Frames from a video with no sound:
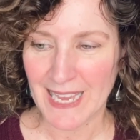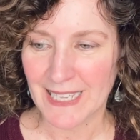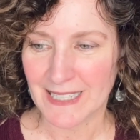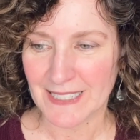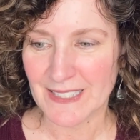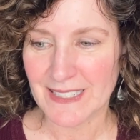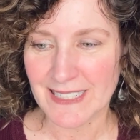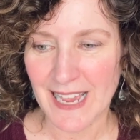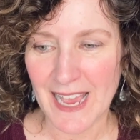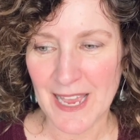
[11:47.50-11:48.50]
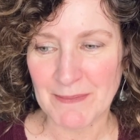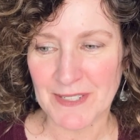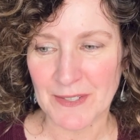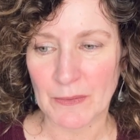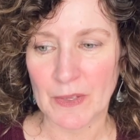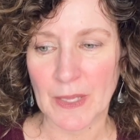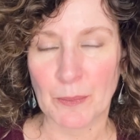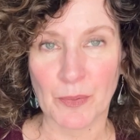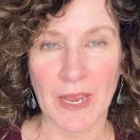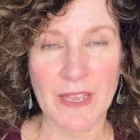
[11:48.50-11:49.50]
This is a time to really
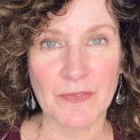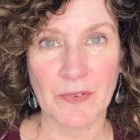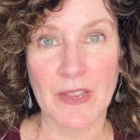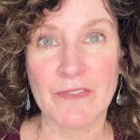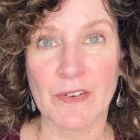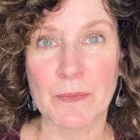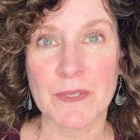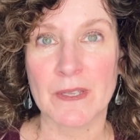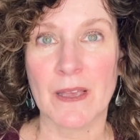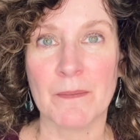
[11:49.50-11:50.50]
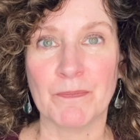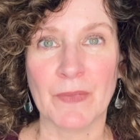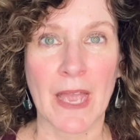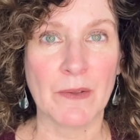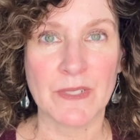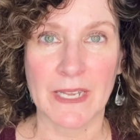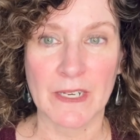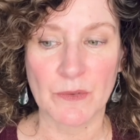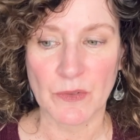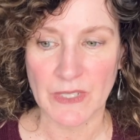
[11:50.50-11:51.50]
break free from some
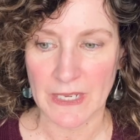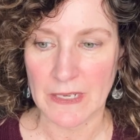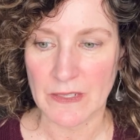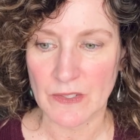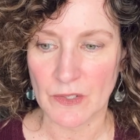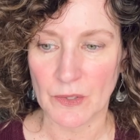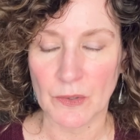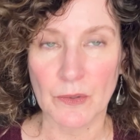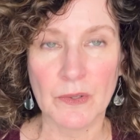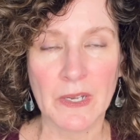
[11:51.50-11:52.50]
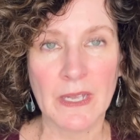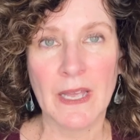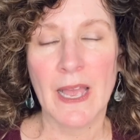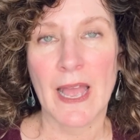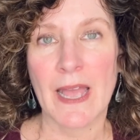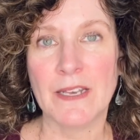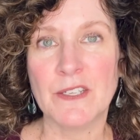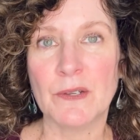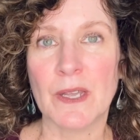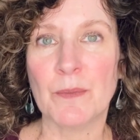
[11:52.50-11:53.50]
outdated routines too, and
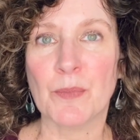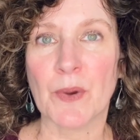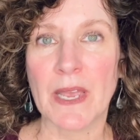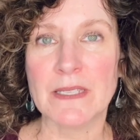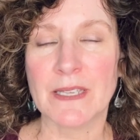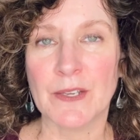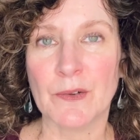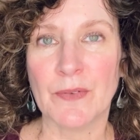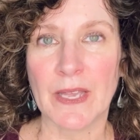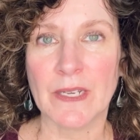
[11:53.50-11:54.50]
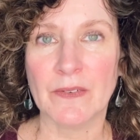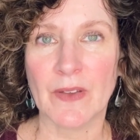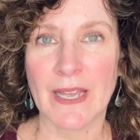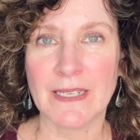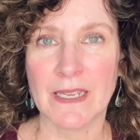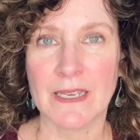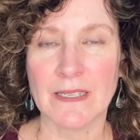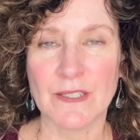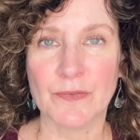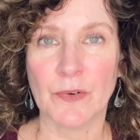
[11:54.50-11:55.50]
to embrace innovative
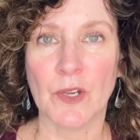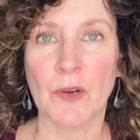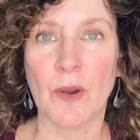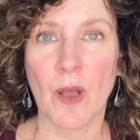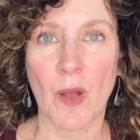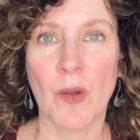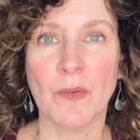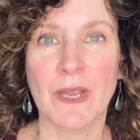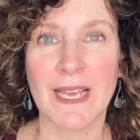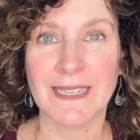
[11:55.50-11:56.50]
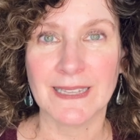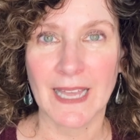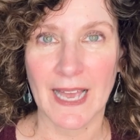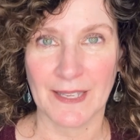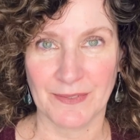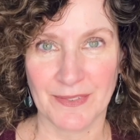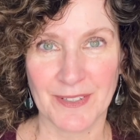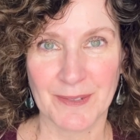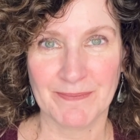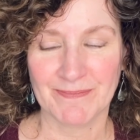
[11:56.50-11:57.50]
ideas for your own life.
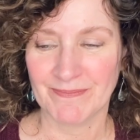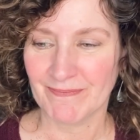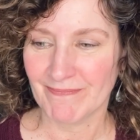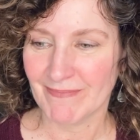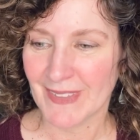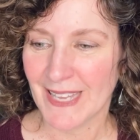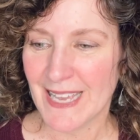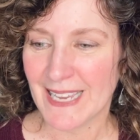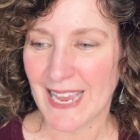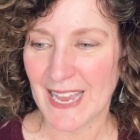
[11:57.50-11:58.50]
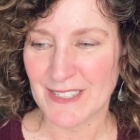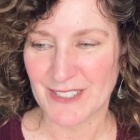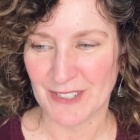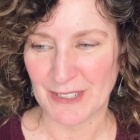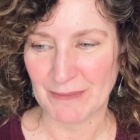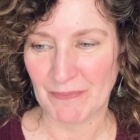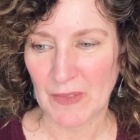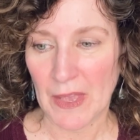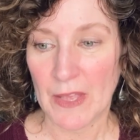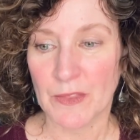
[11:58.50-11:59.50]
Cancer,
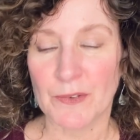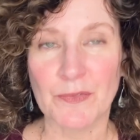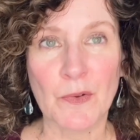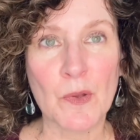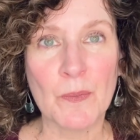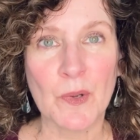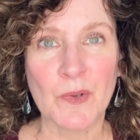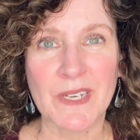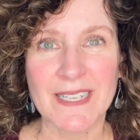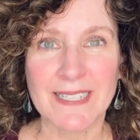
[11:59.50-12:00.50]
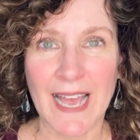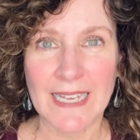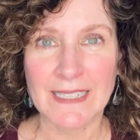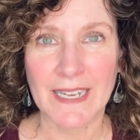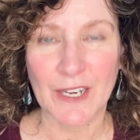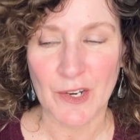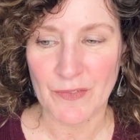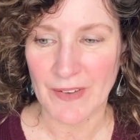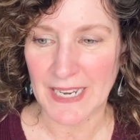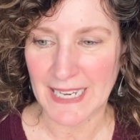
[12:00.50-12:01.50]
the full moon is highlighting your
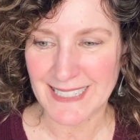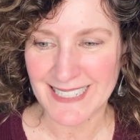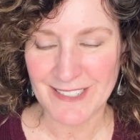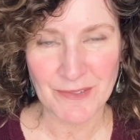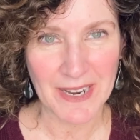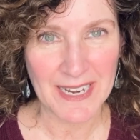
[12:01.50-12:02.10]
finances right